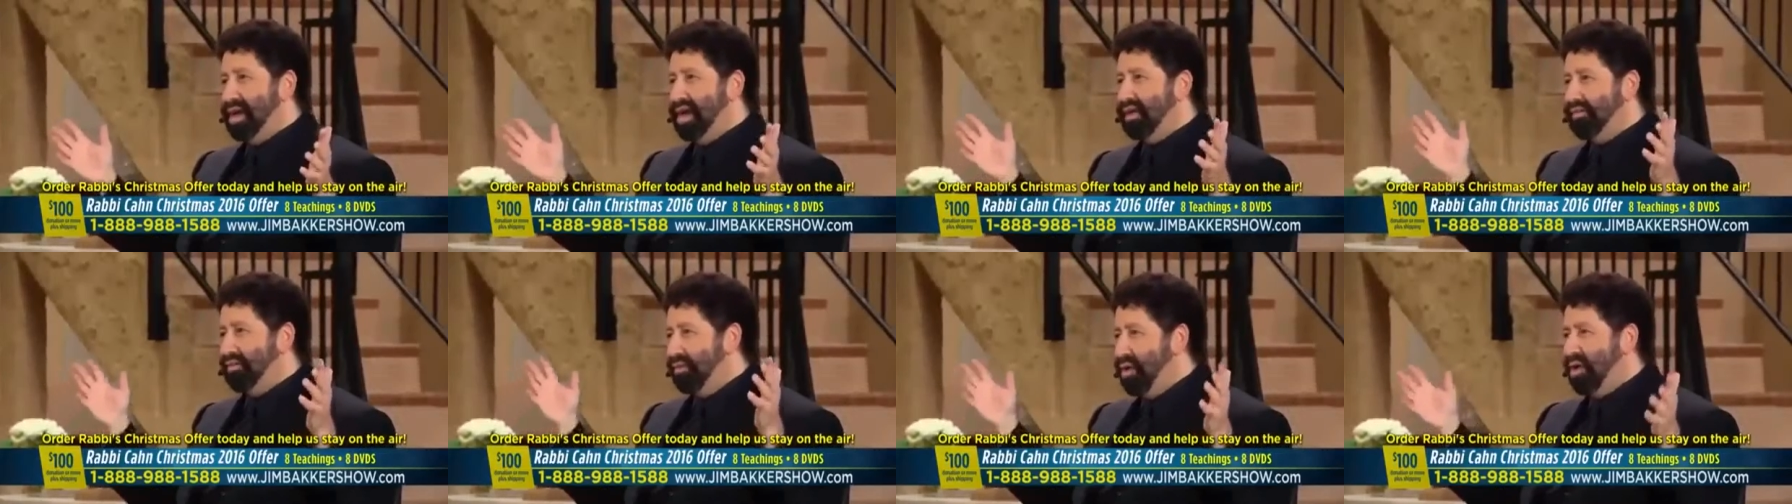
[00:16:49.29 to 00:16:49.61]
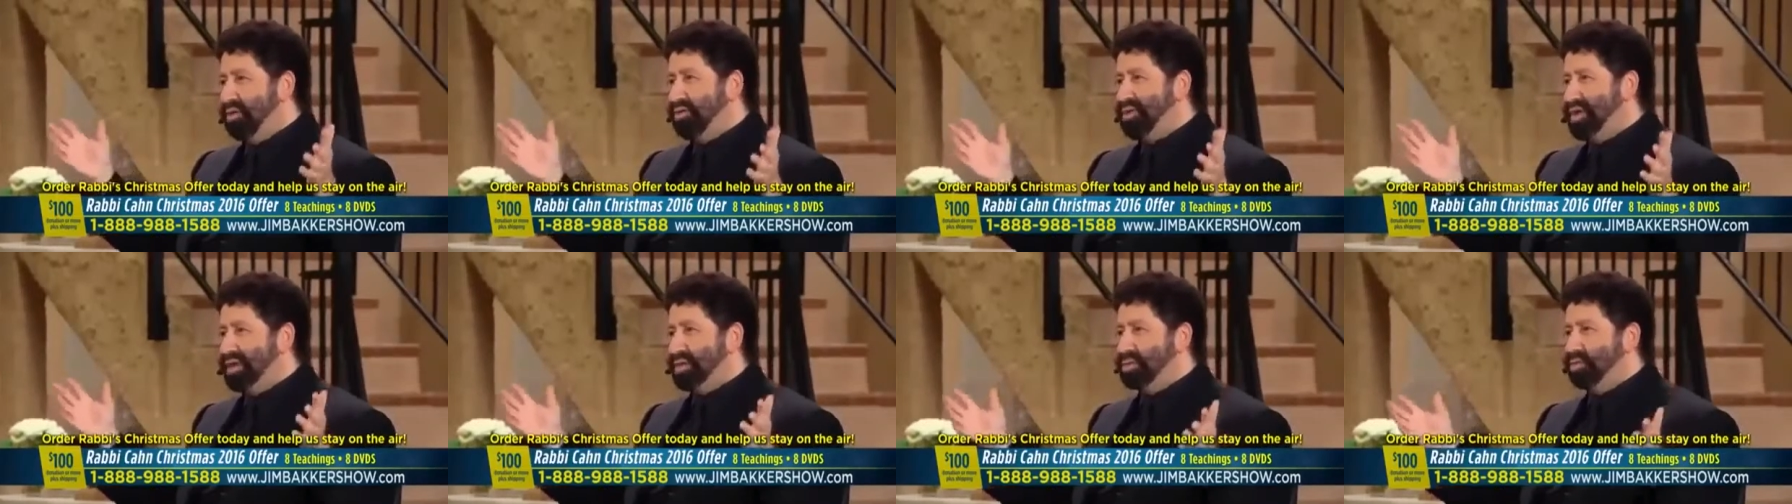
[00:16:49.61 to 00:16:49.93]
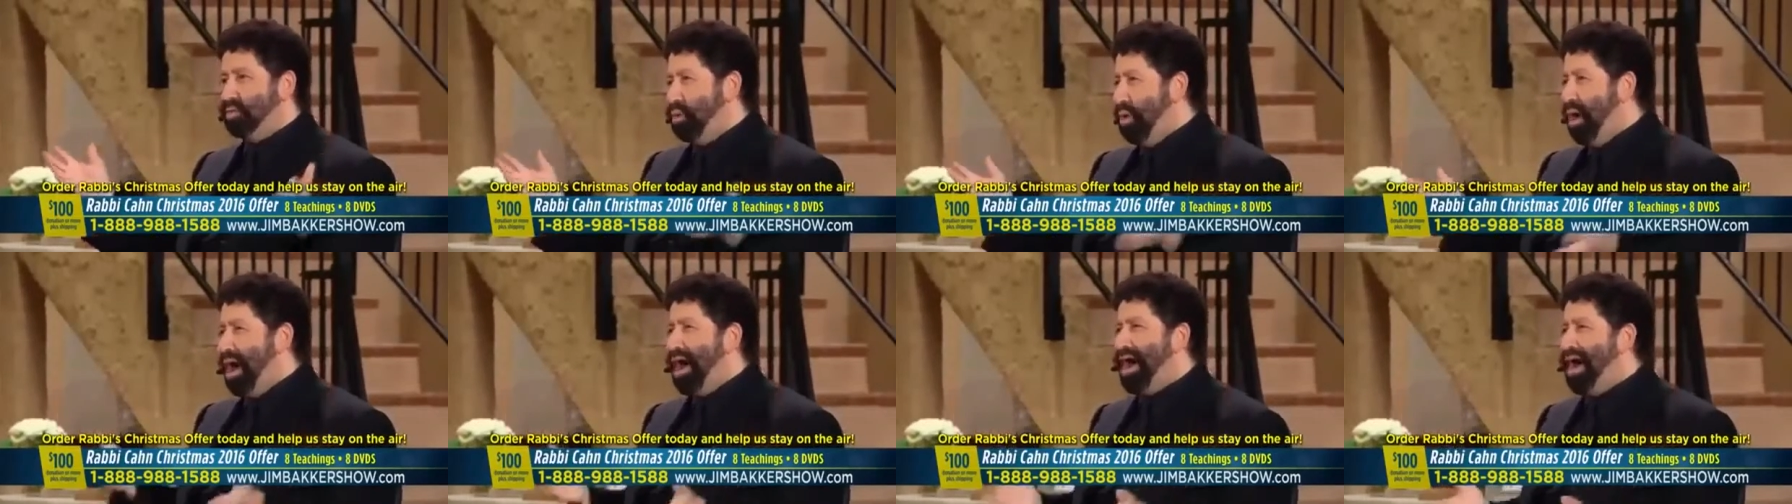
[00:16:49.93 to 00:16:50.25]
Of all things,
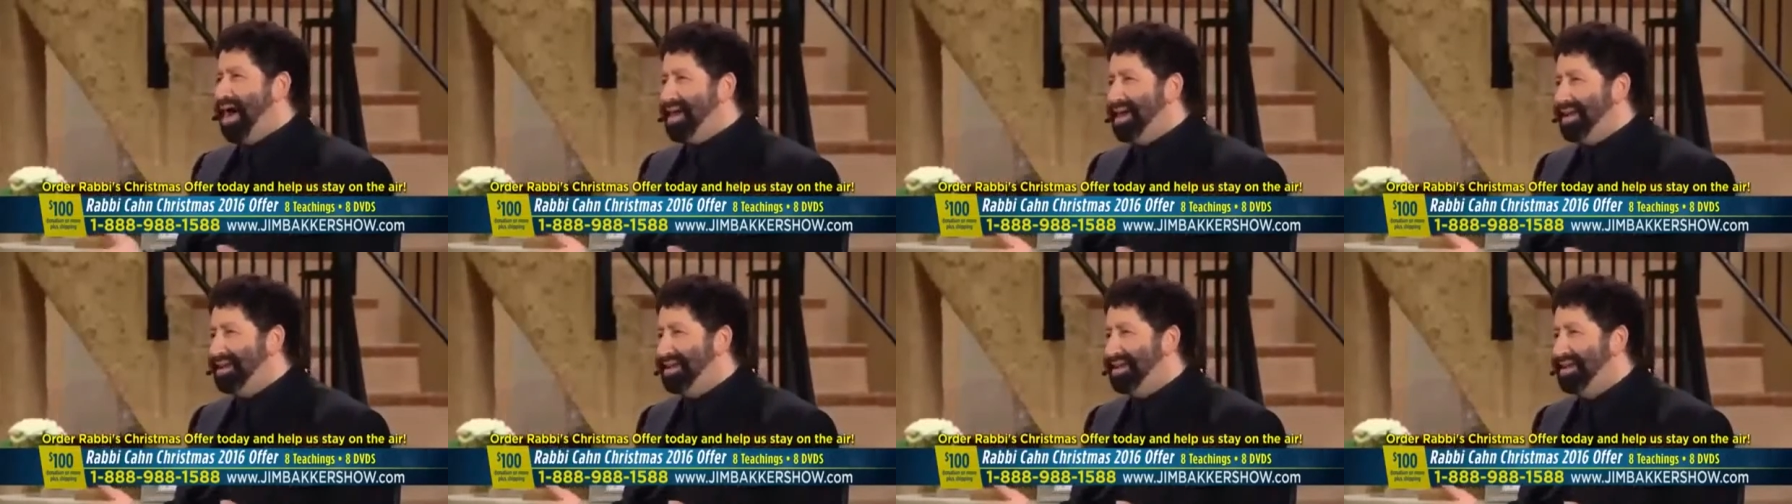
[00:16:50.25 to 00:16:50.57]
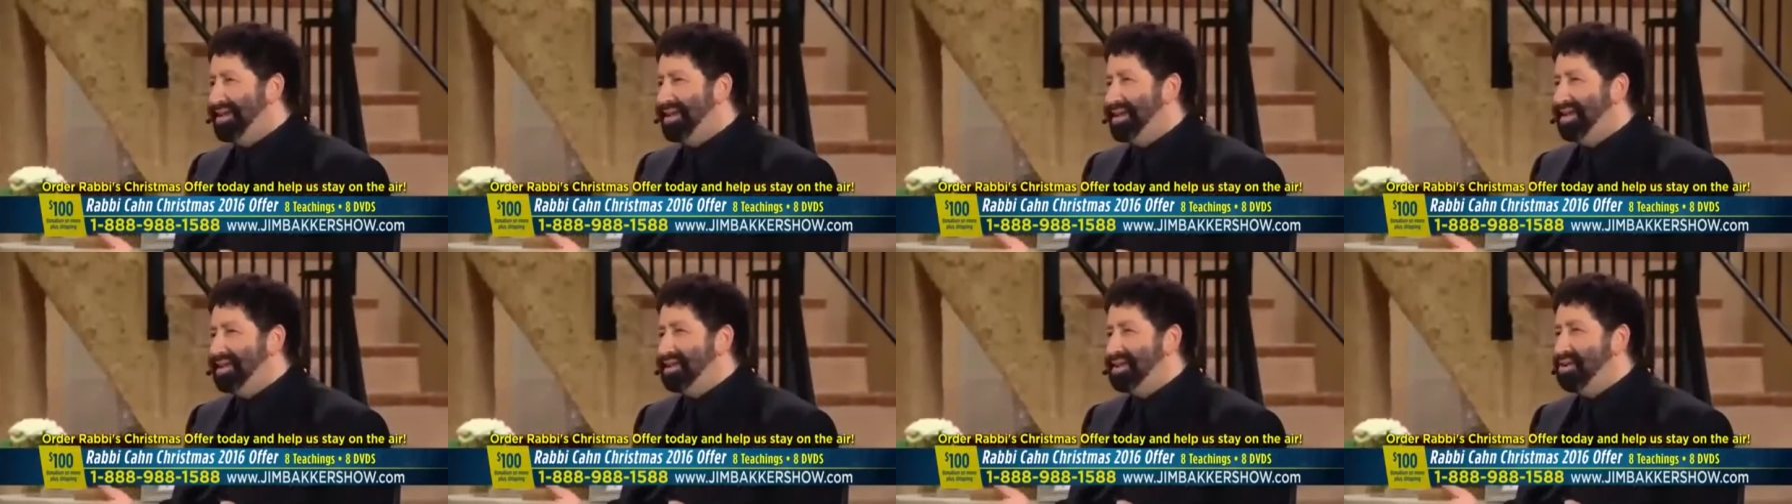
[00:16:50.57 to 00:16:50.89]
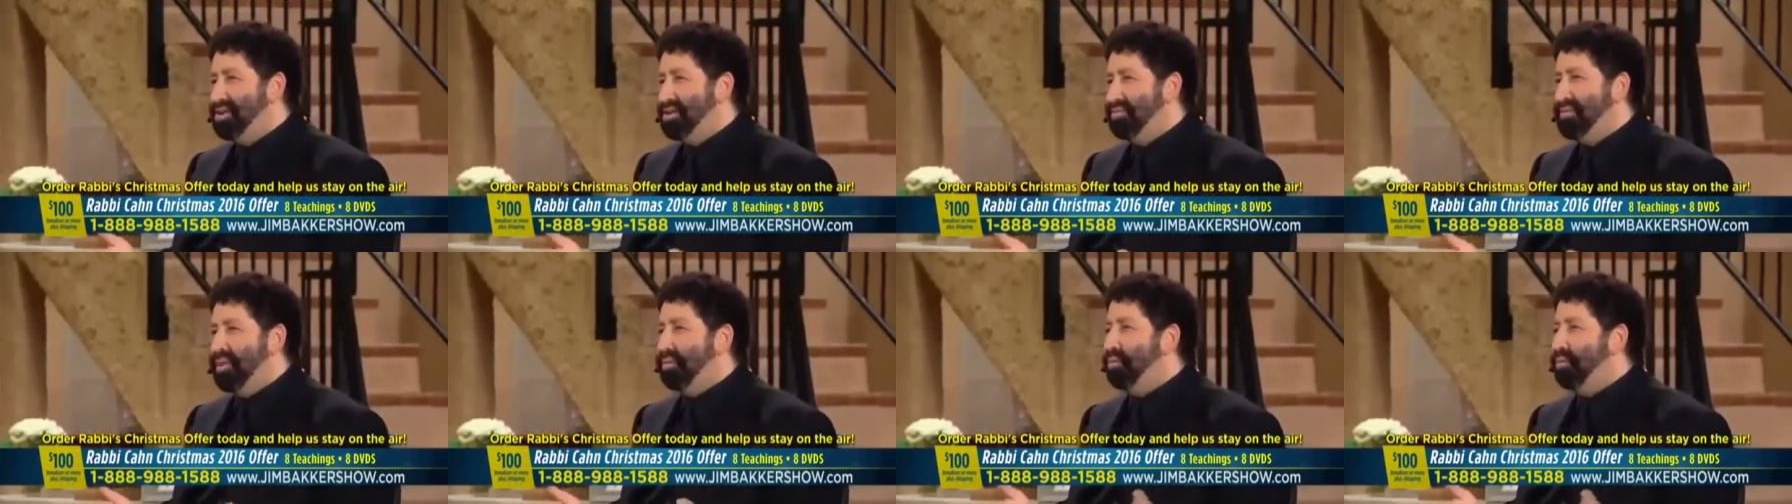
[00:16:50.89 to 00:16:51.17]
why? You know,